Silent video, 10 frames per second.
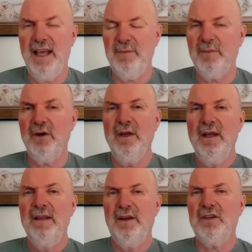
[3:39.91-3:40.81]
Remember,
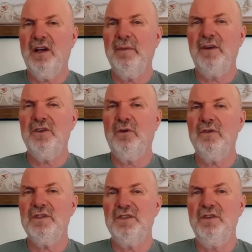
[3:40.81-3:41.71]
they're talking about
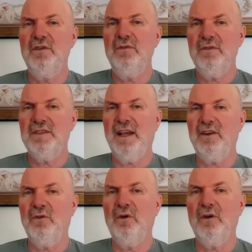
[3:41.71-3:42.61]
quarters two, the second
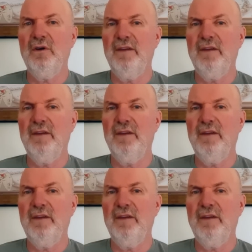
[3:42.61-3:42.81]
quarter,